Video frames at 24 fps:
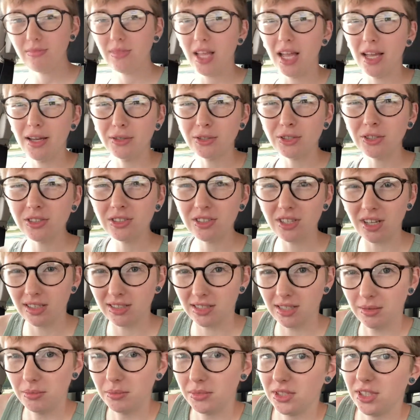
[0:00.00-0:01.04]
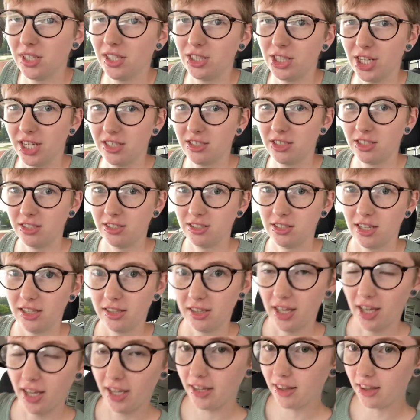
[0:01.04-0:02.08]
I also saw some suggestions
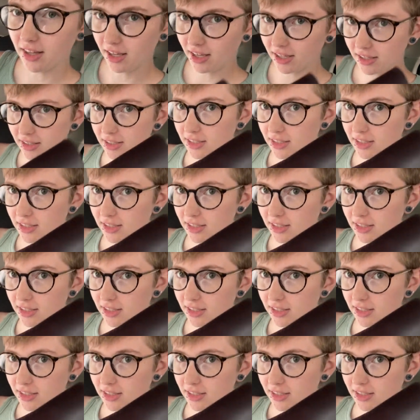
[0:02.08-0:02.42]
online that